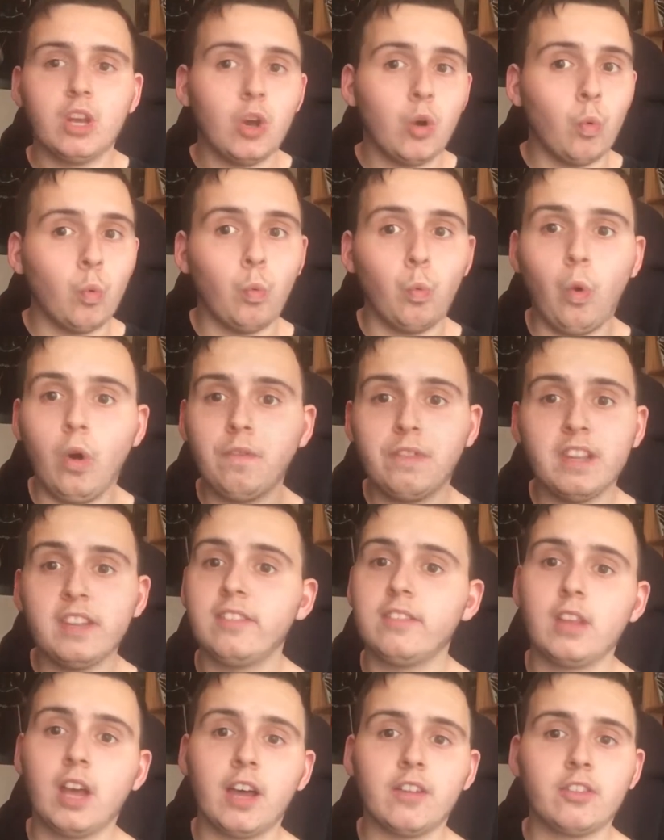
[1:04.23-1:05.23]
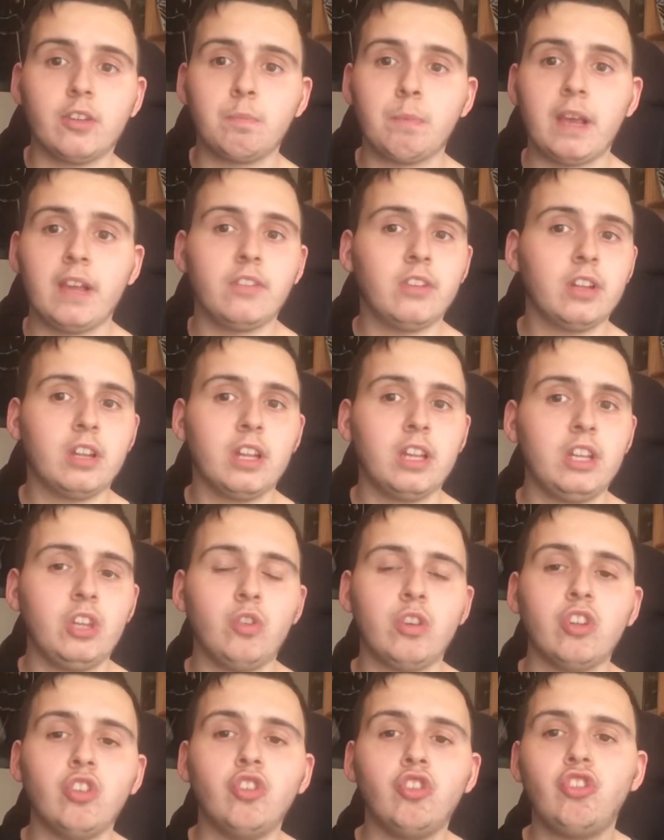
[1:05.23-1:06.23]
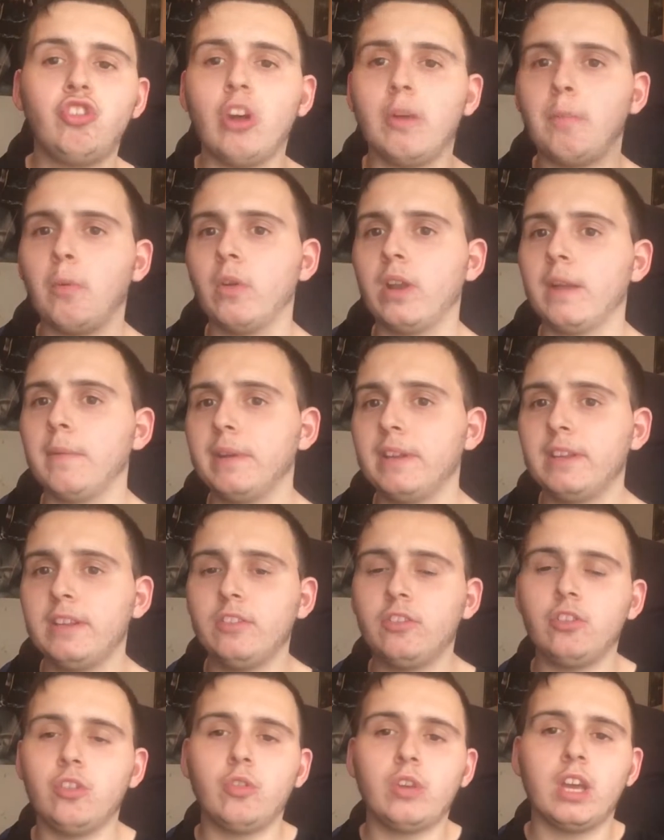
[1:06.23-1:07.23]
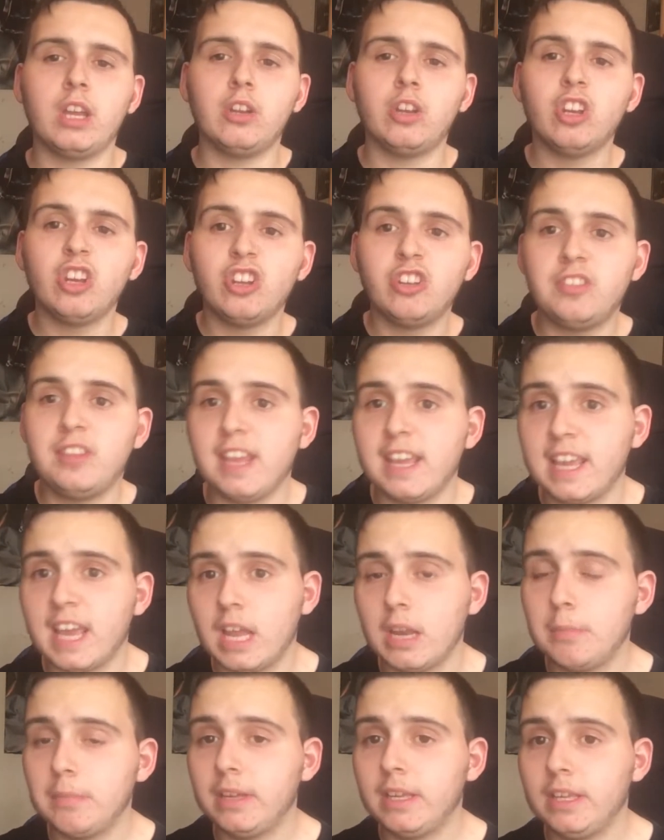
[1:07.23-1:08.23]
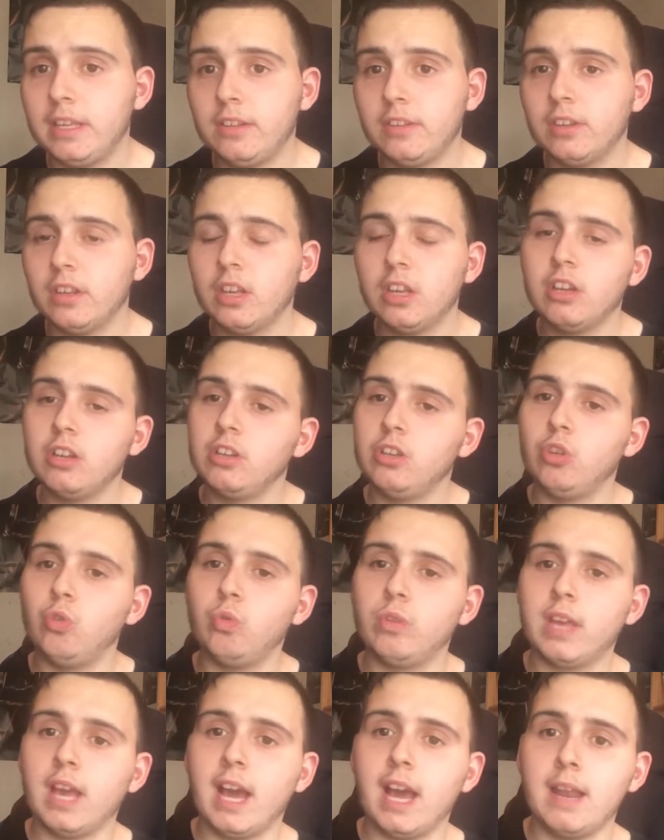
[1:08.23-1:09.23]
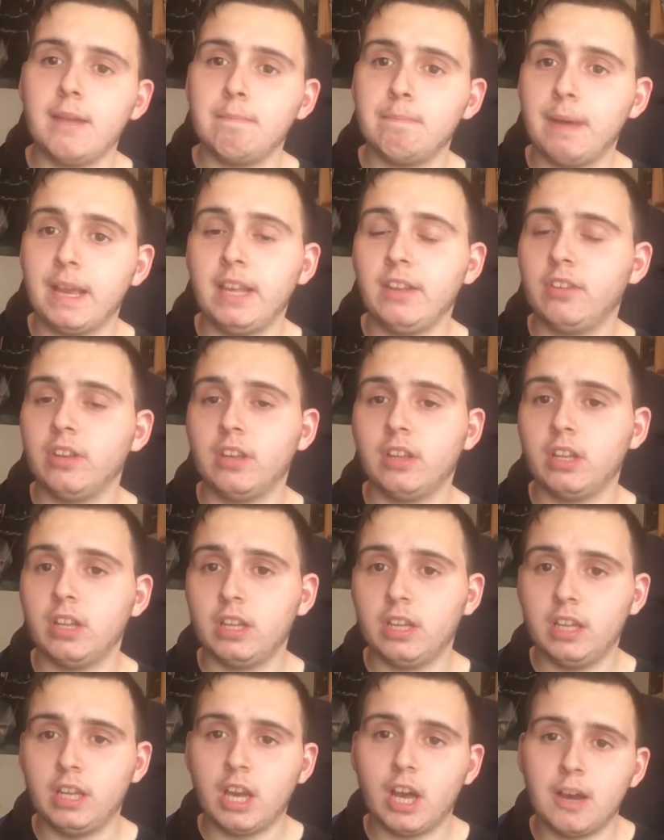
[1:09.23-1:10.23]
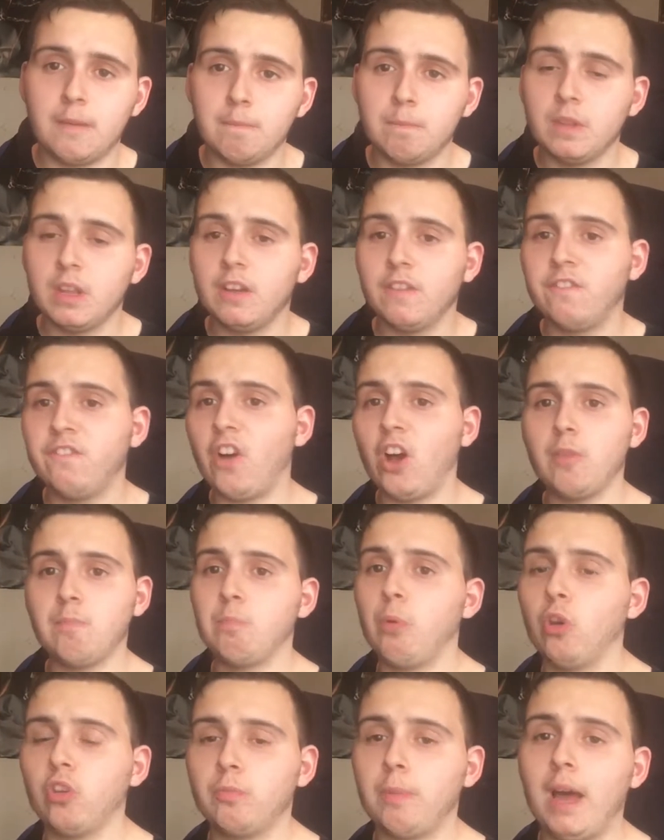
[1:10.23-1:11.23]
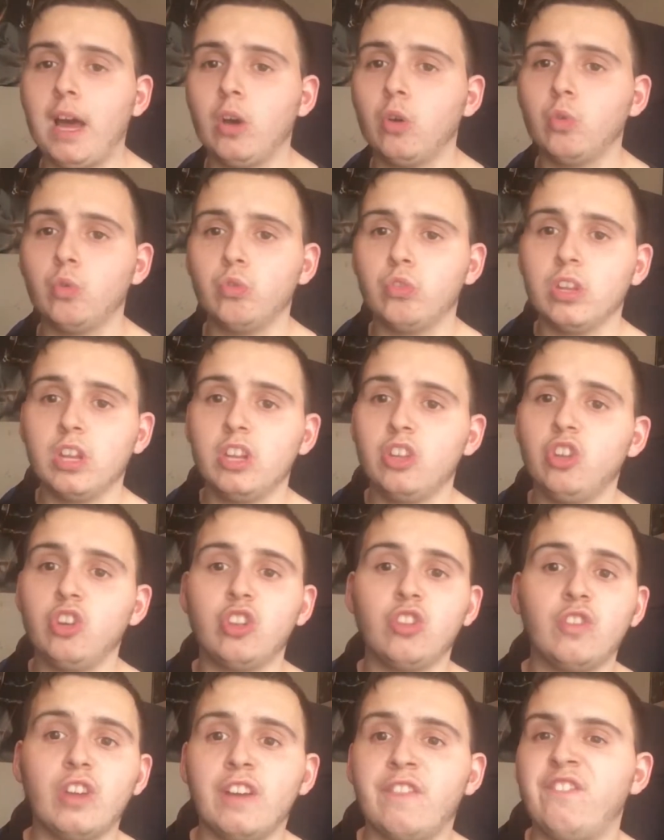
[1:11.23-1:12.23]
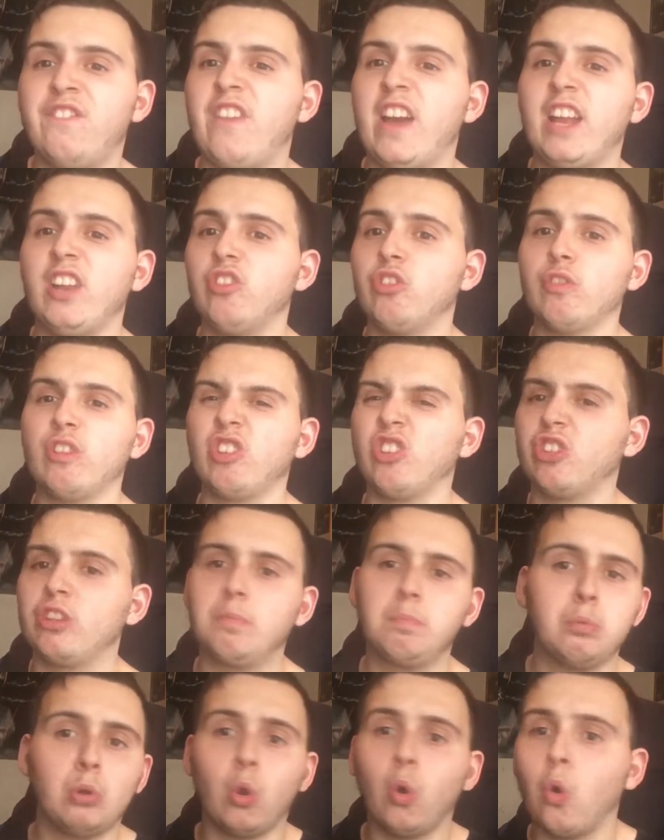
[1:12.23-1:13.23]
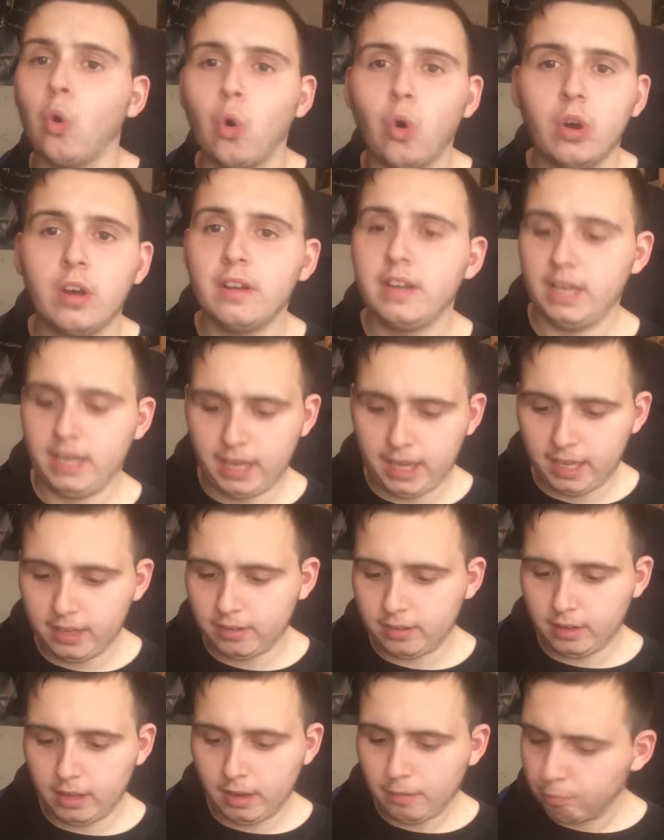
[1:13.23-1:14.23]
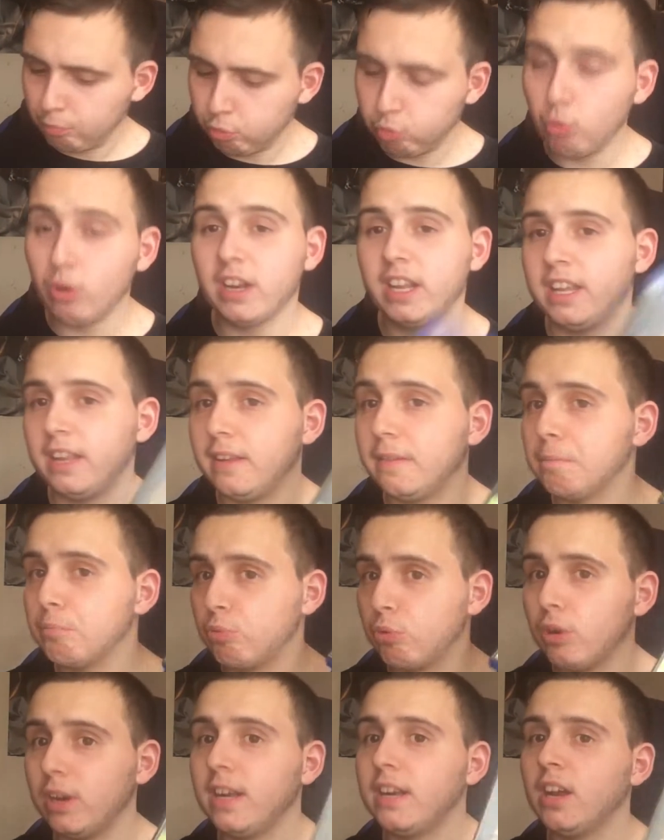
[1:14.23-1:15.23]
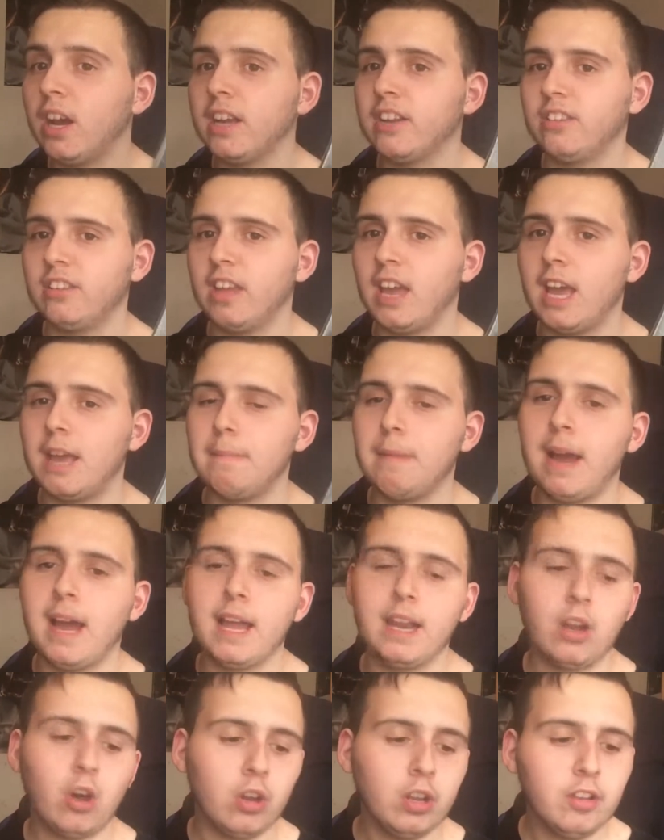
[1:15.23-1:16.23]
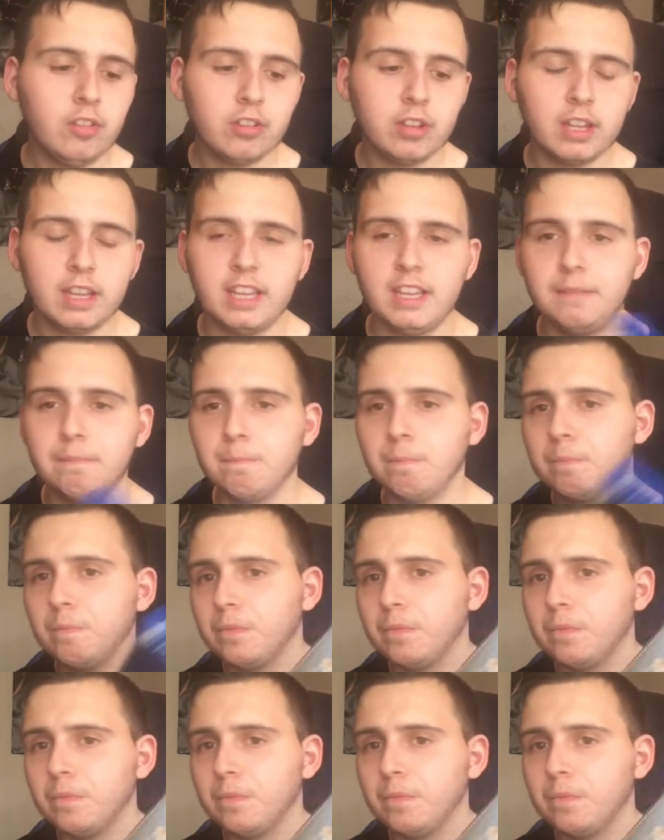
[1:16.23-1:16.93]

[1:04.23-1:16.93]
what this does is basically you can jump on enemies, you can dig enemies, you can basically fight boss battles, you can adventure, explore. It's a pretty nice game, and honestly,